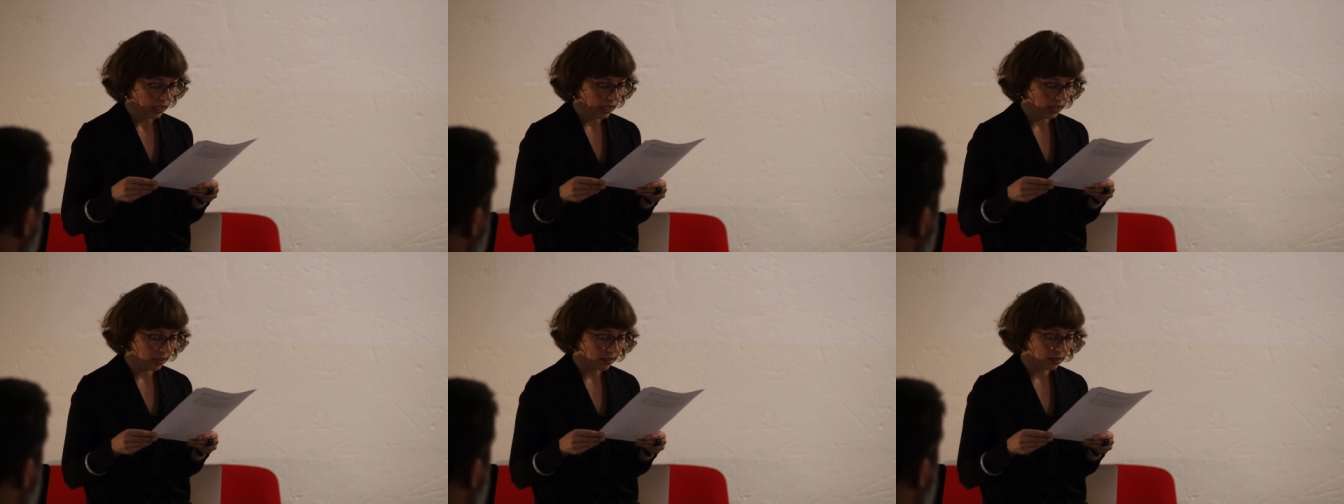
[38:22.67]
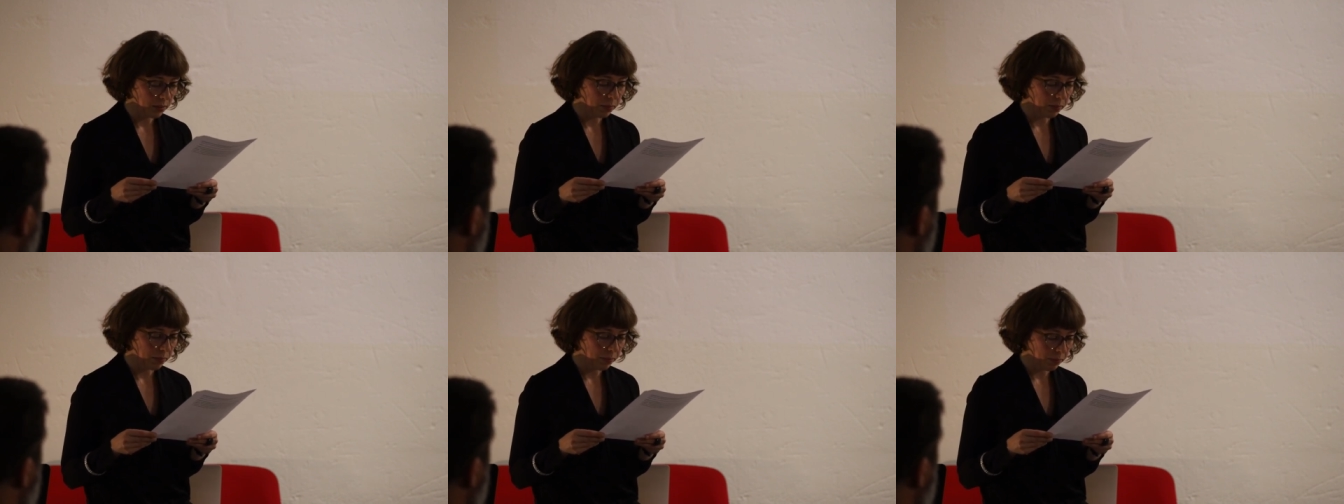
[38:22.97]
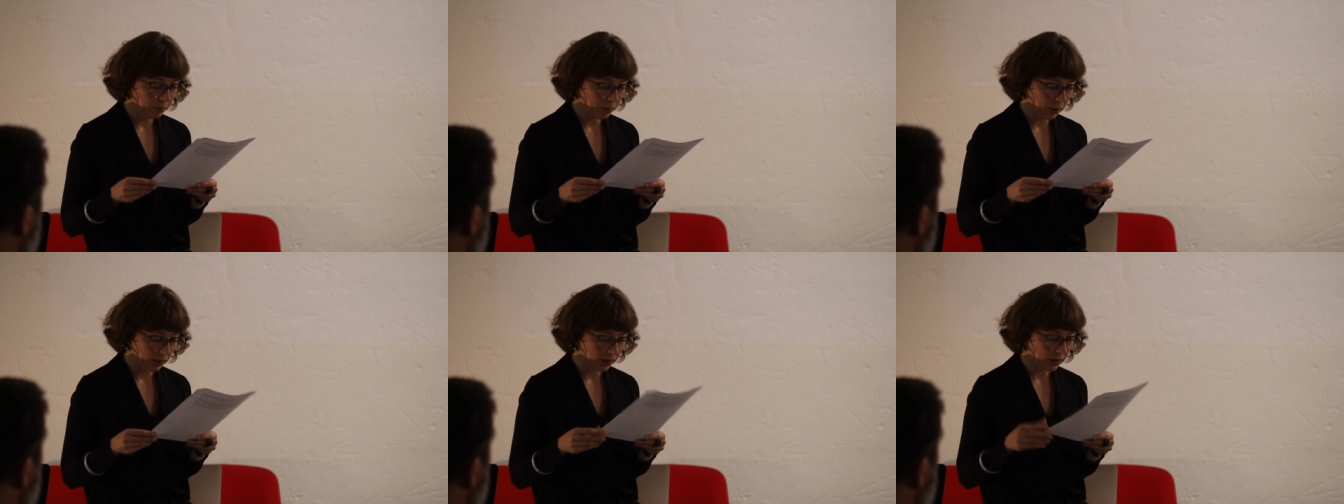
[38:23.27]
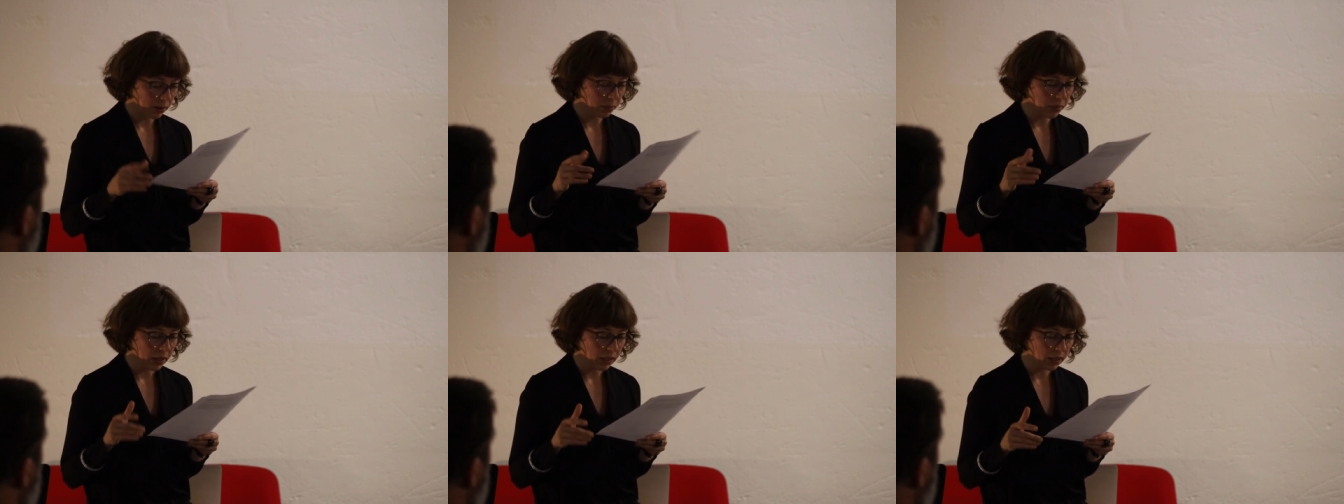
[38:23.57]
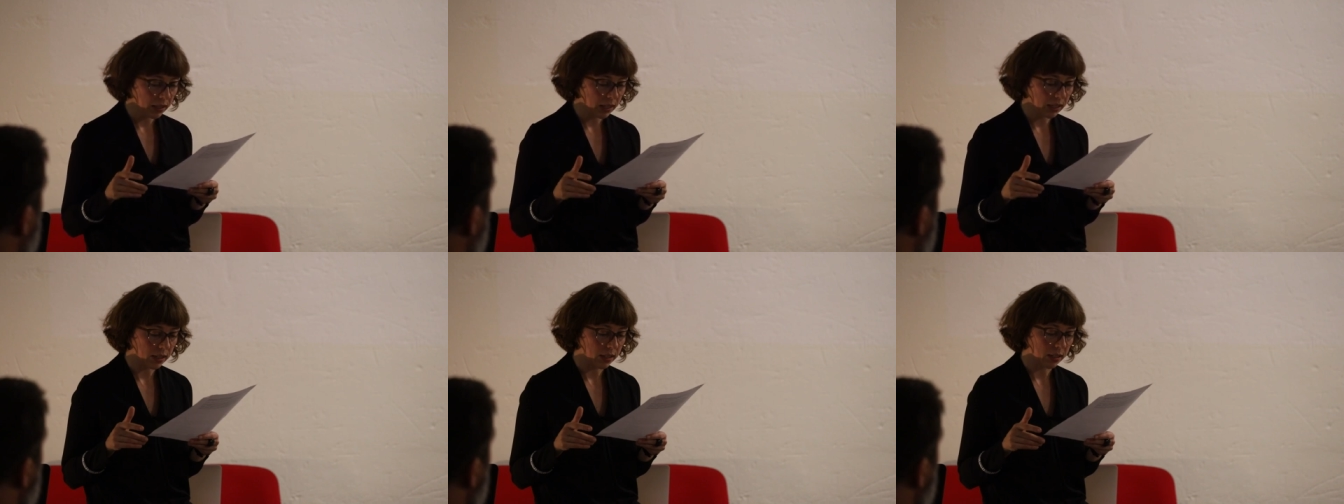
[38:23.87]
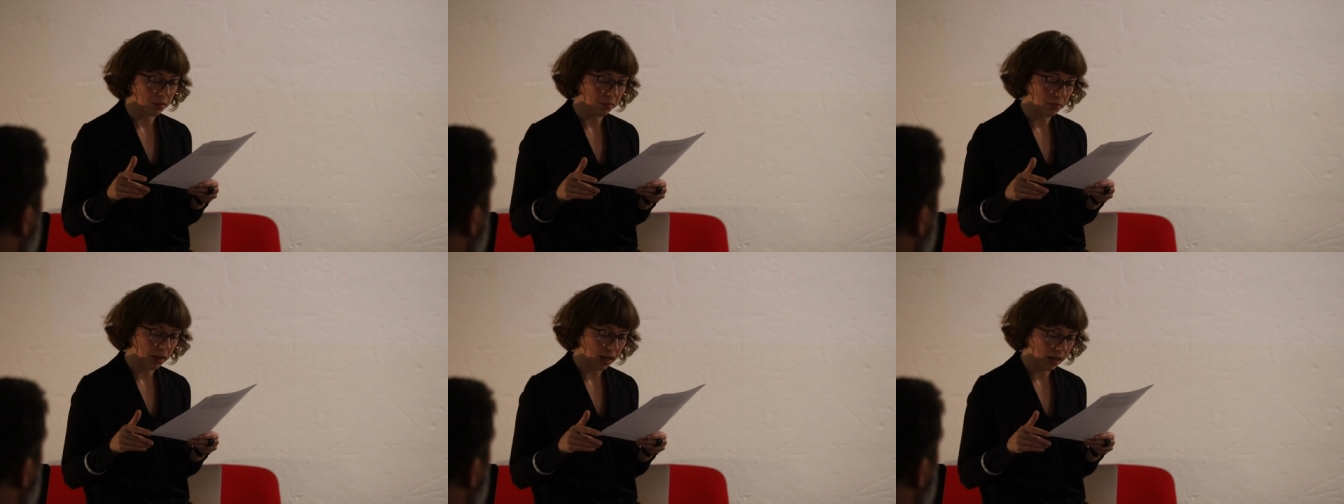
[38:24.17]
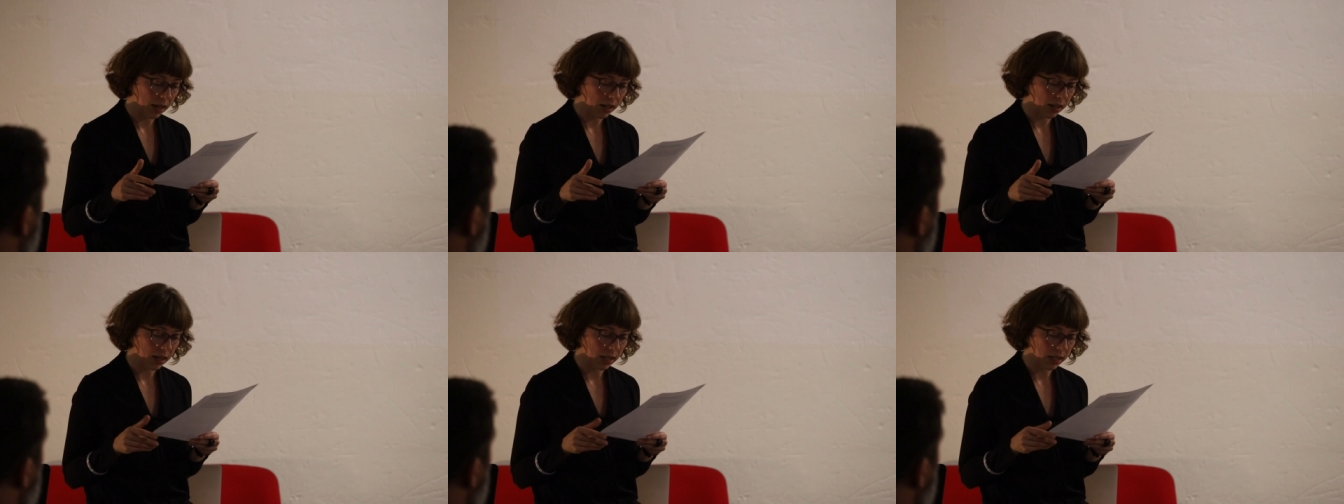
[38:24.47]
It is a possibility to
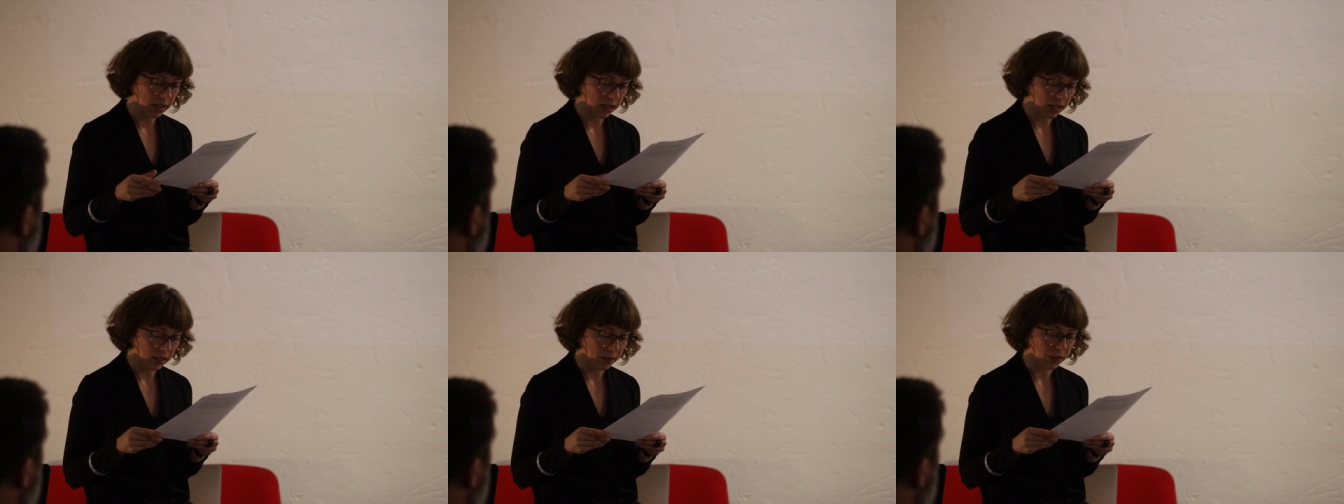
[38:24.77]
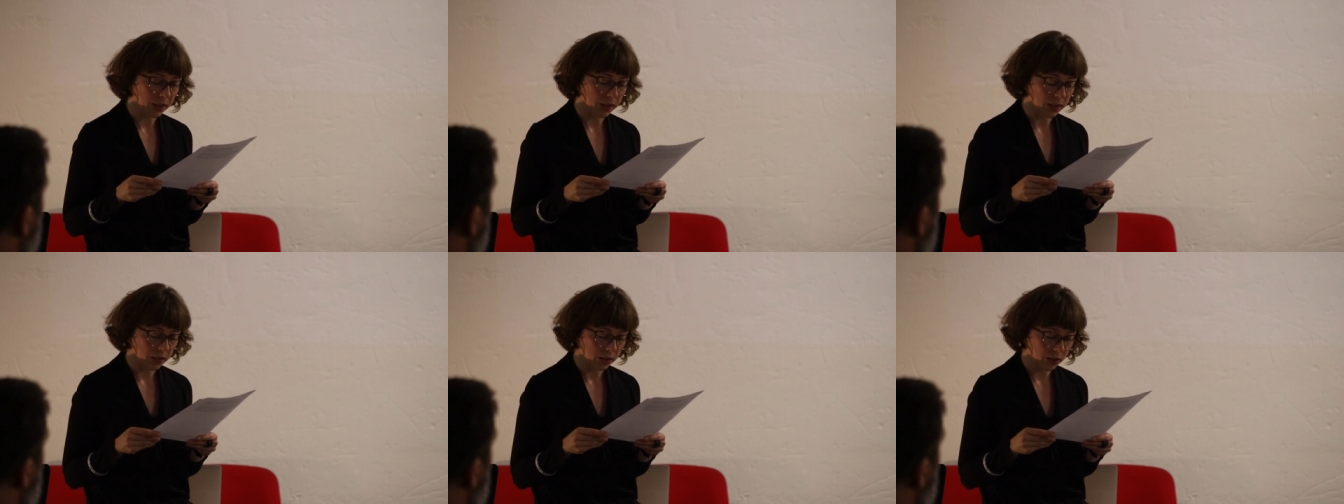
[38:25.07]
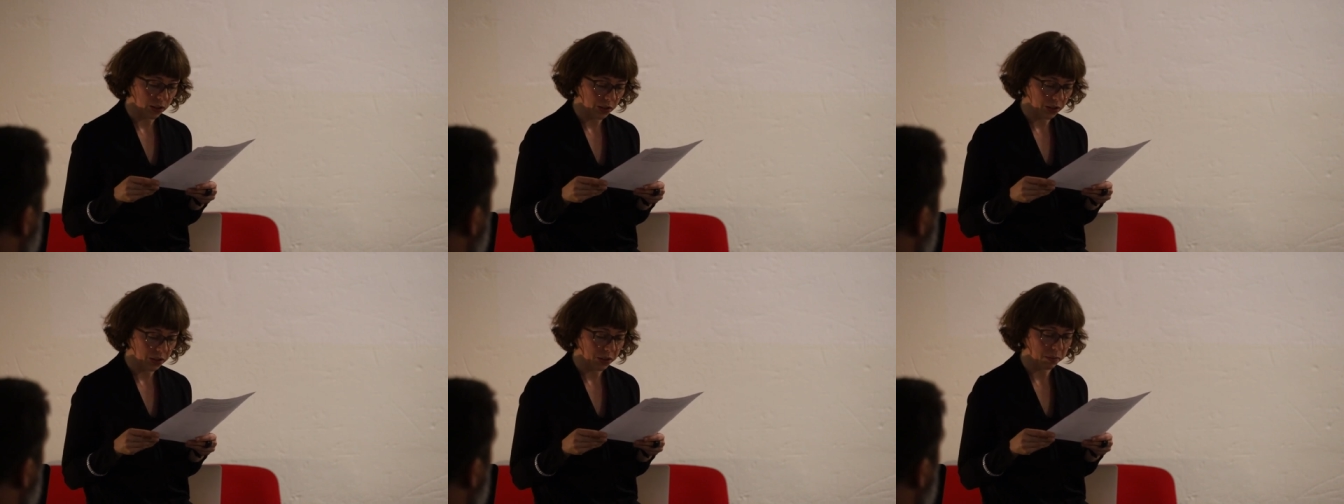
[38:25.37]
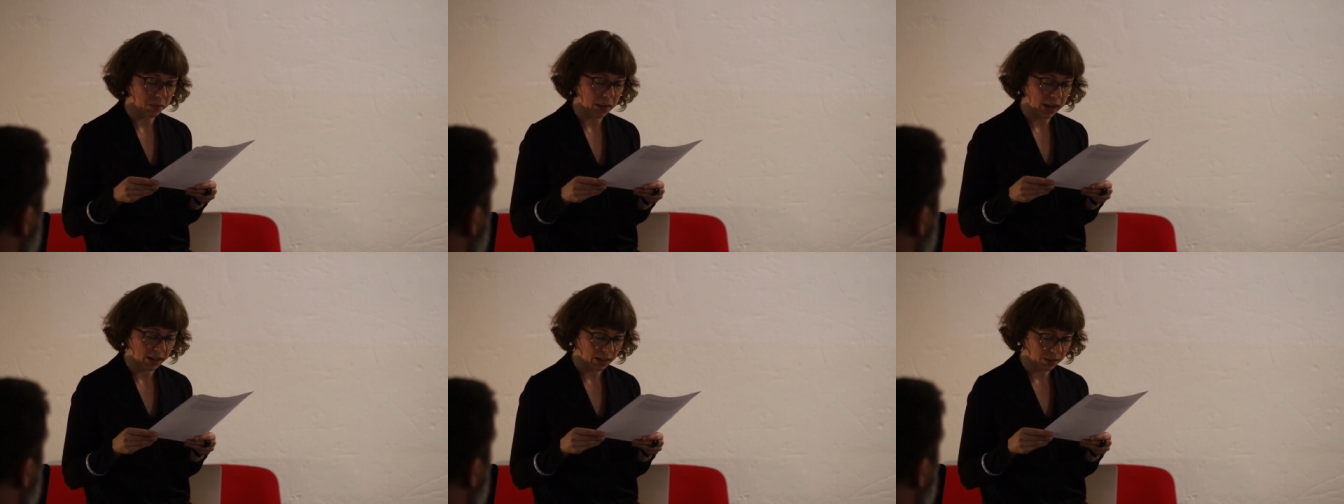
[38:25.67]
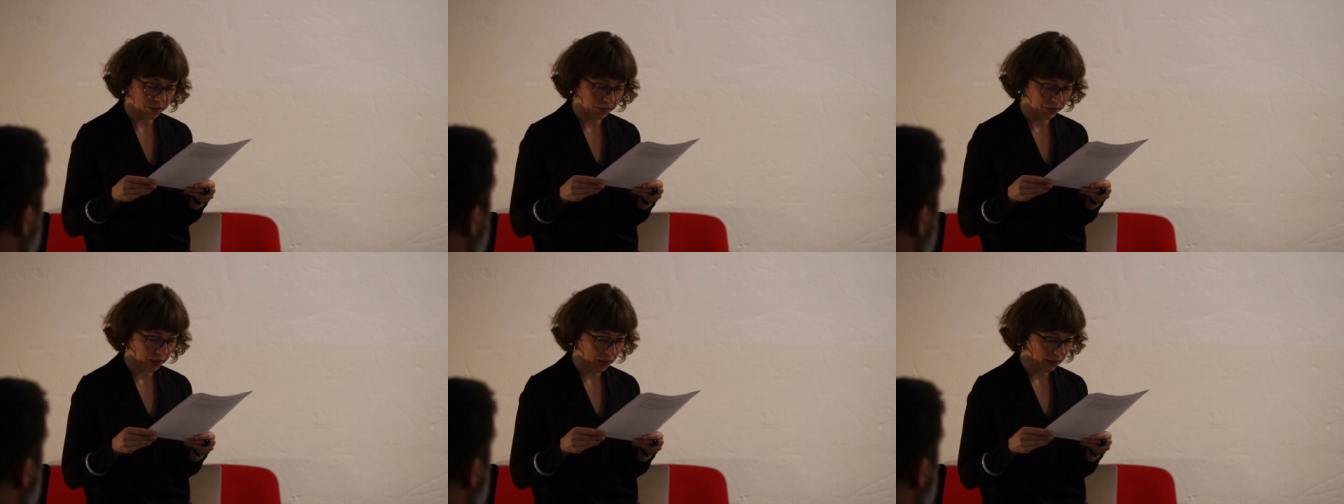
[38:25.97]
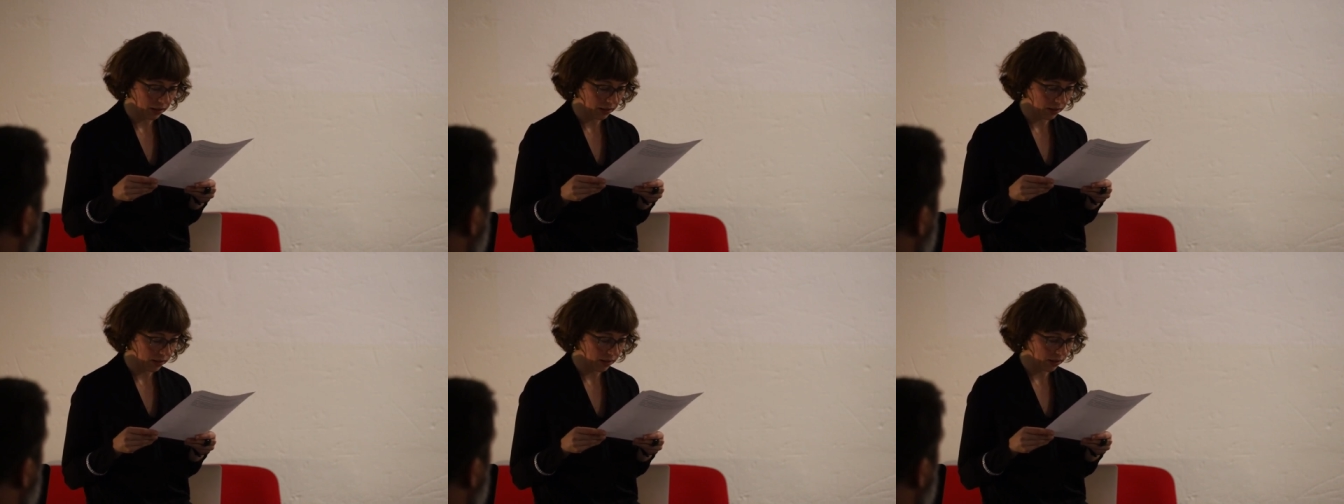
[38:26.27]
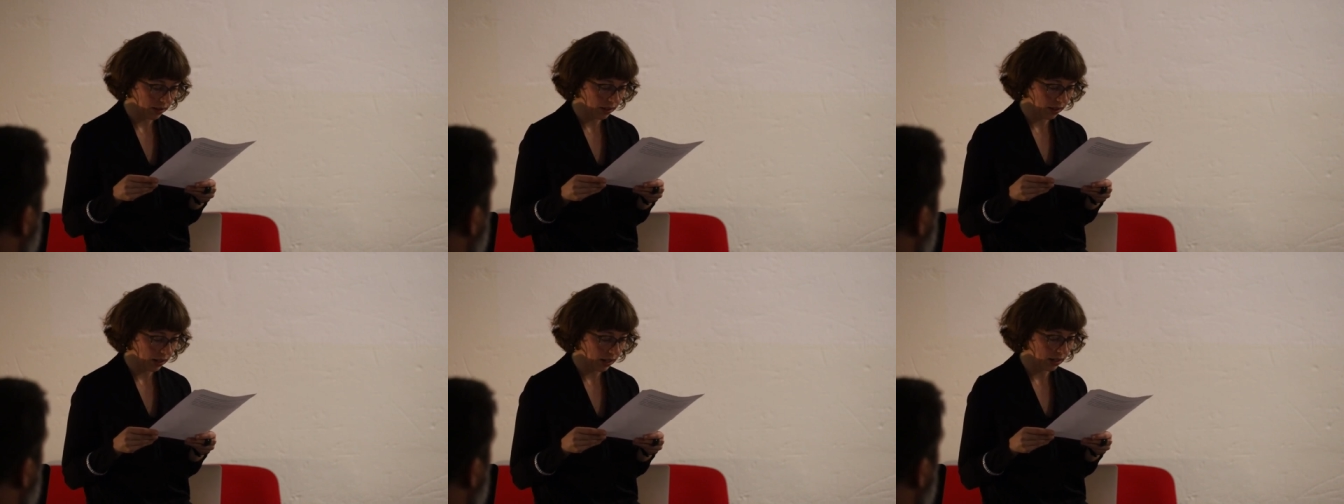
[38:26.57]
make a set of concerns
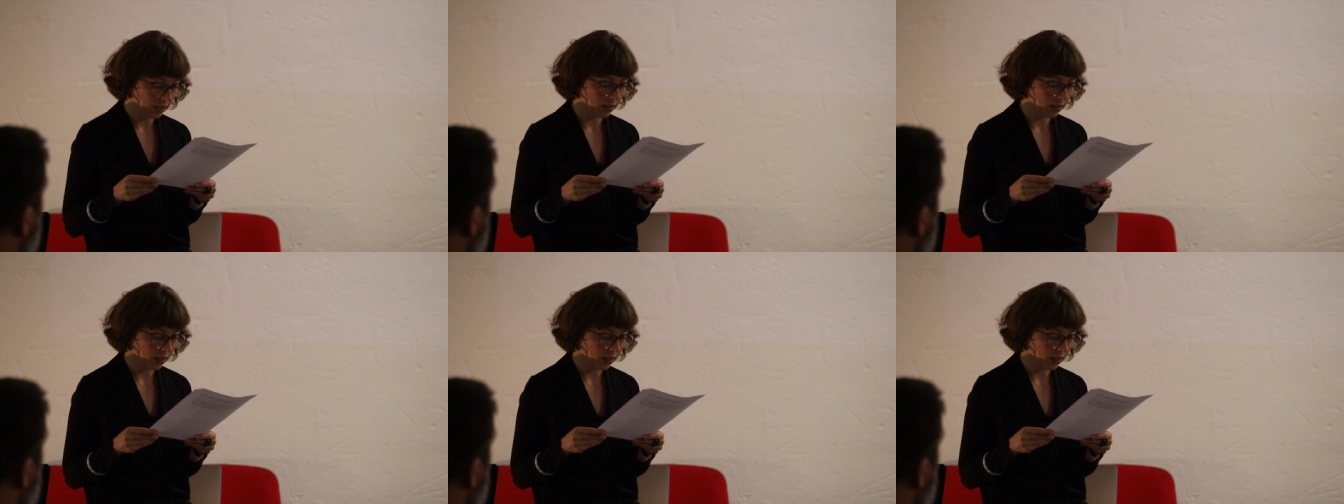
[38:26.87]
manifest